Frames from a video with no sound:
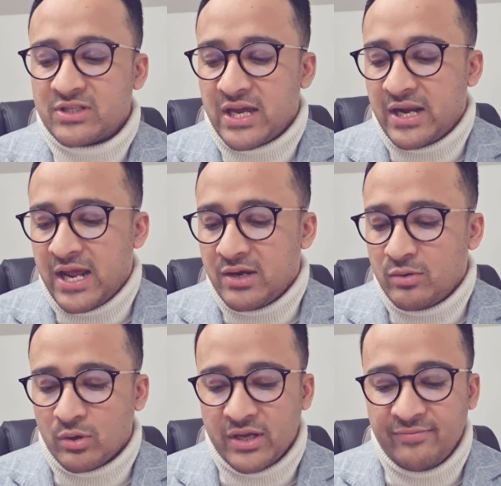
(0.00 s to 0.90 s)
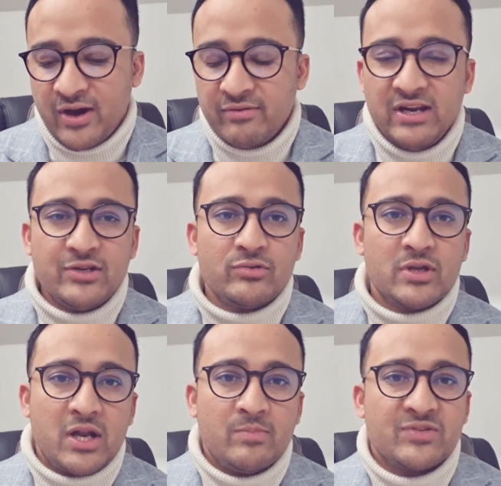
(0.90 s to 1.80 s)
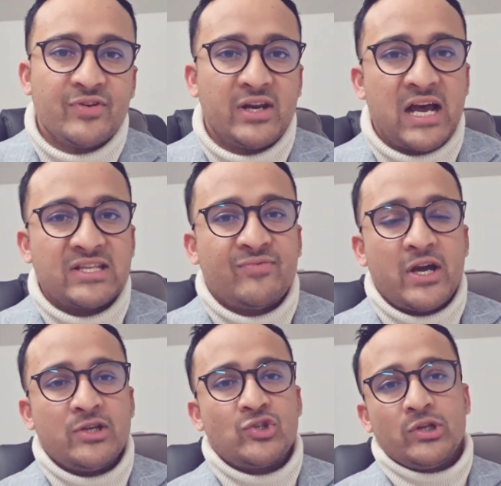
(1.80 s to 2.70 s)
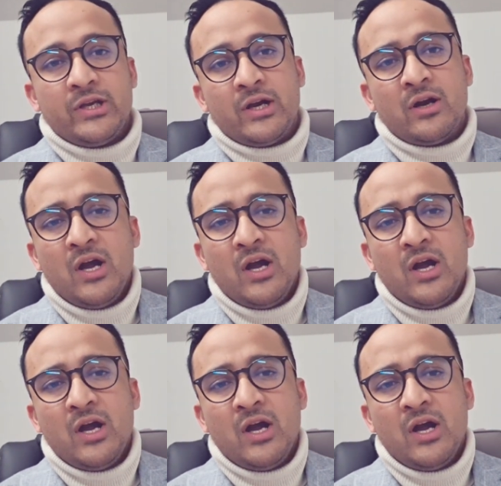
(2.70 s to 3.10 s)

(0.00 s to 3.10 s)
And look, if I really do the numbers for last financial year,